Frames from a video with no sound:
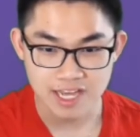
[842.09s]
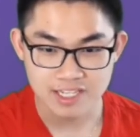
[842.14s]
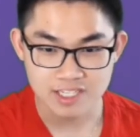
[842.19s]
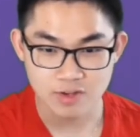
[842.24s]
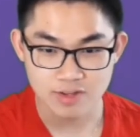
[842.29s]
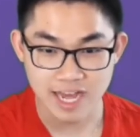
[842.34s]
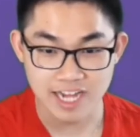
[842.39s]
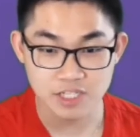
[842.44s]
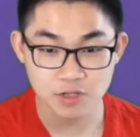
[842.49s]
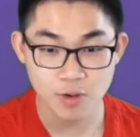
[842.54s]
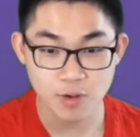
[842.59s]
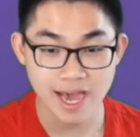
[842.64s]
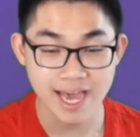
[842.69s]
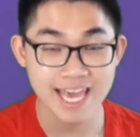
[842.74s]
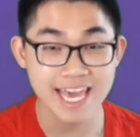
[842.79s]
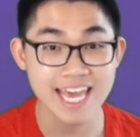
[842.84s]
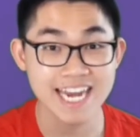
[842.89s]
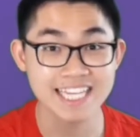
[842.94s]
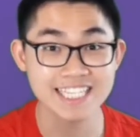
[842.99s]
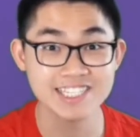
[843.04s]
So that's why
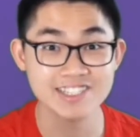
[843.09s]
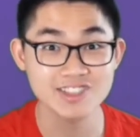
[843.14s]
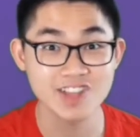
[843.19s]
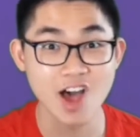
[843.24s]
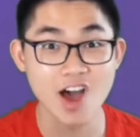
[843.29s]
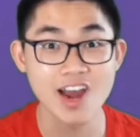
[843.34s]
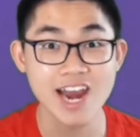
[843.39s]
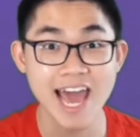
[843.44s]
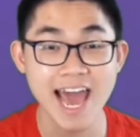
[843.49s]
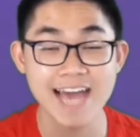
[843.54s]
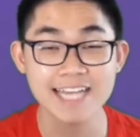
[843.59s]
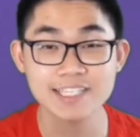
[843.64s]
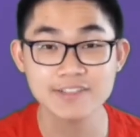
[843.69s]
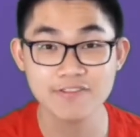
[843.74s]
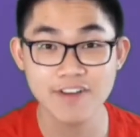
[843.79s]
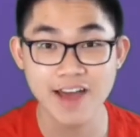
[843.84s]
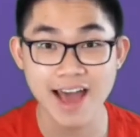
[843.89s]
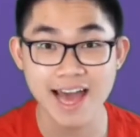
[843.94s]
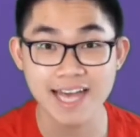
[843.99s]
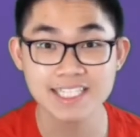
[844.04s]
it is not as
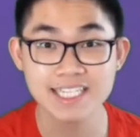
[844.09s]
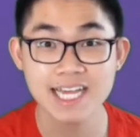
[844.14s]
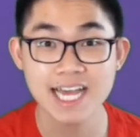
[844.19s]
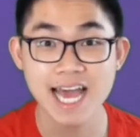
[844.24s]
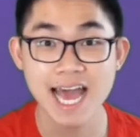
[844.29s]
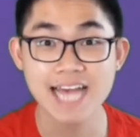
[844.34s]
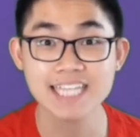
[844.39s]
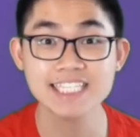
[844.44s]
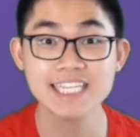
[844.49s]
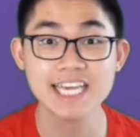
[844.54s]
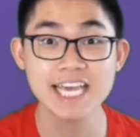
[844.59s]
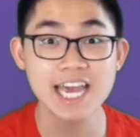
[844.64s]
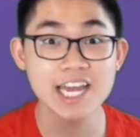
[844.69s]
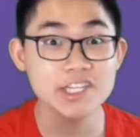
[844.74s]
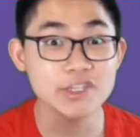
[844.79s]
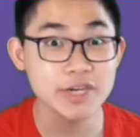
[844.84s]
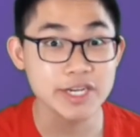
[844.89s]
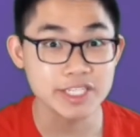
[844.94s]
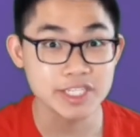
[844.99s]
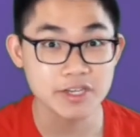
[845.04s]
fast as the
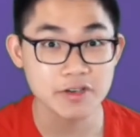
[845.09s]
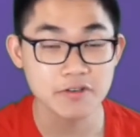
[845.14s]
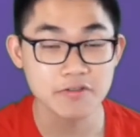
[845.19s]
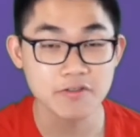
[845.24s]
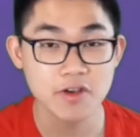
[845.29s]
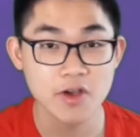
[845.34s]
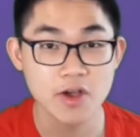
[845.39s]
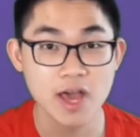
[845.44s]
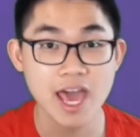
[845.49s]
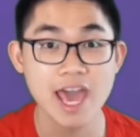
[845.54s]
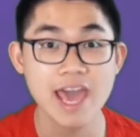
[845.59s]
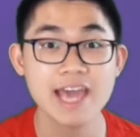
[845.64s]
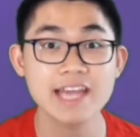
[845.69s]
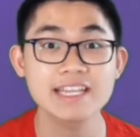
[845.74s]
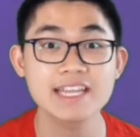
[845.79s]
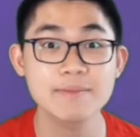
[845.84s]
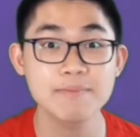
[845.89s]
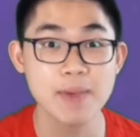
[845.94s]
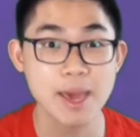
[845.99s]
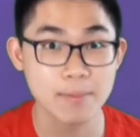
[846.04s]
iterative
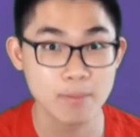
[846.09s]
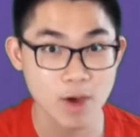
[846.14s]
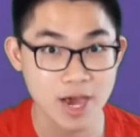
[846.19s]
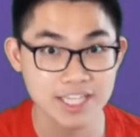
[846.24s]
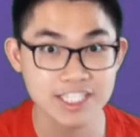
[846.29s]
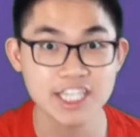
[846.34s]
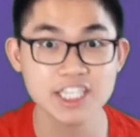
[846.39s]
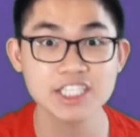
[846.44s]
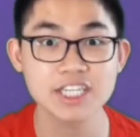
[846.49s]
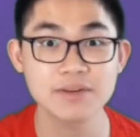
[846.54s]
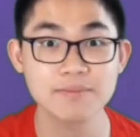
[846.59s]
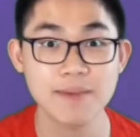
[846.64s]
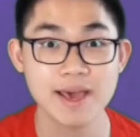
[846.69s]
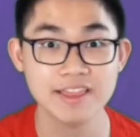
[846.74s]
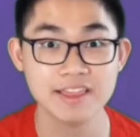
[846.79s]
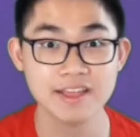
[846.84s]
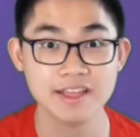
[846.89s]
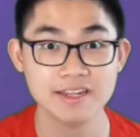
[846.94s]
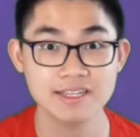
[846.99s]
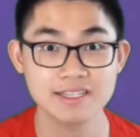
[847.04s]
and the memoization
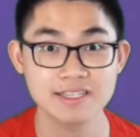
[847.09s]
method.